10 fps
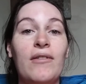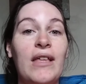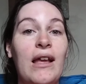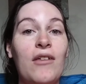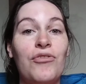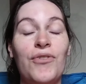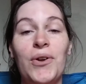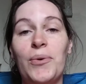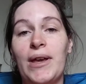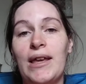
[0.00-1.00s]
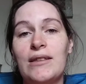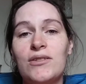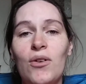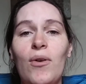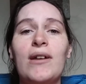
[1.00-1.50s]
they got through it, and
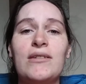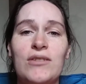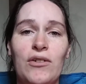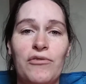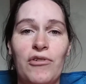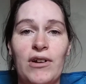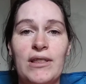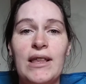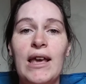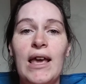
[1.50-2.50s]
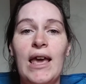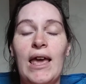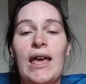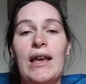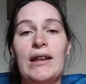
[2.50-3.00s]
so on and so forth.
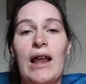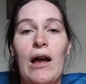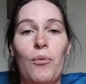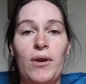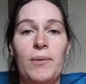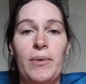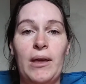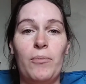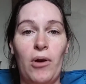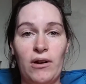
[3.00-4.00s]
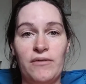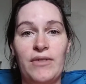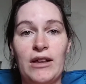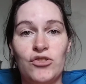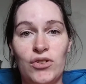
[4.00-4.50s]
And I want to be part of
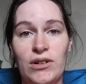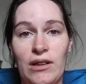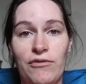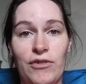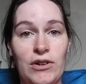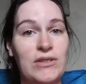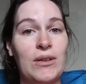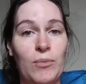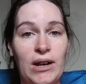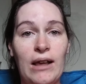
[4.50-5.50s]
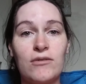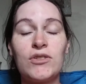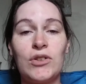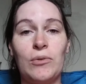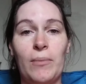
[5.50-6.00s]
that journey for someone
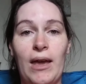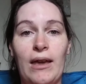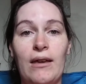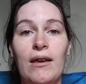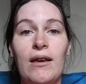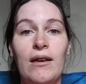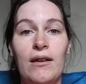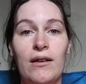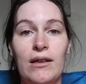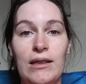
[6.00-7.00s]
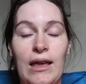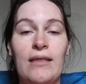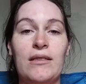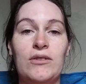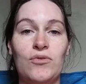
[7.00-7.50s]
else who may
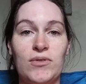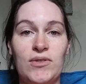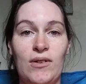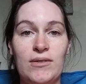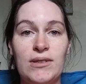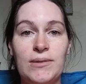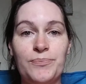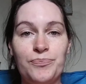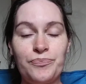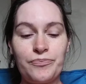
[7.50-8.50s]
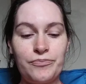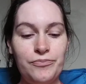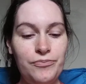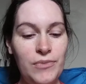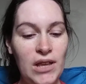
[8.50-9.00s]
get these results.
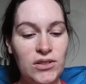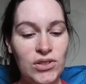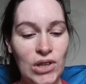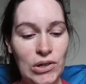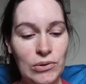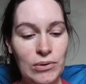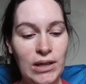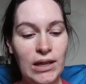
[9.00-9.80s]
So